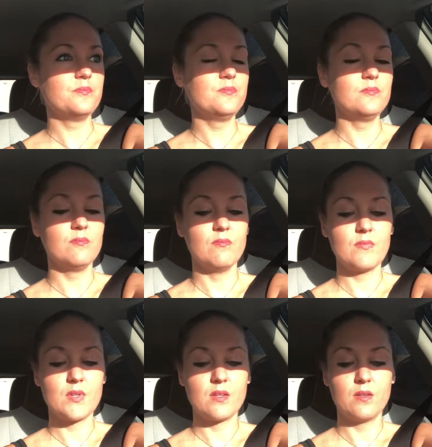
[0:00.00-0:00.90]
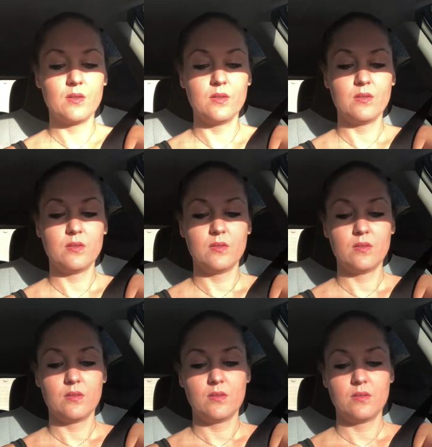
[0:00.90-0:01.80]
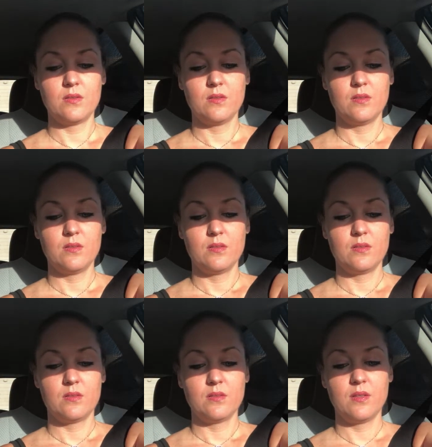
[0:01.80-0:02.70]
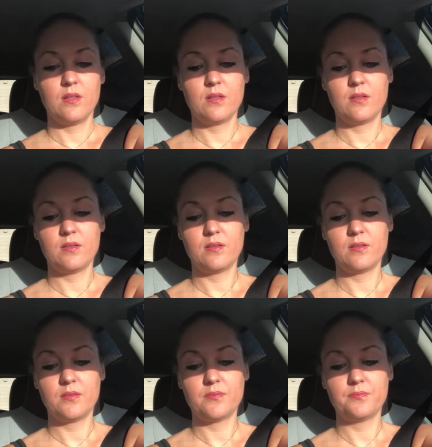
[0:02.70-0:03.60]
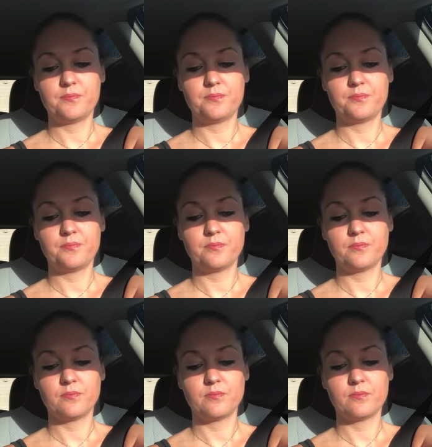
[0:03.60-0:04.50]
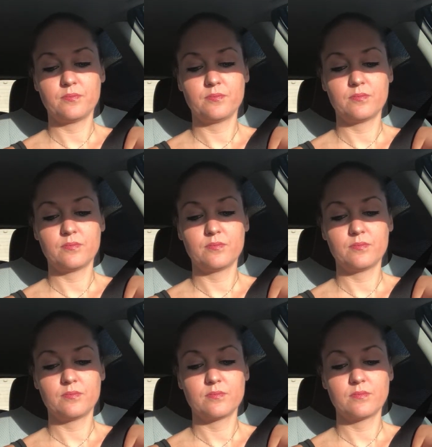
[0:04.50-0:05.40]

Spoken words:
Nothing is said.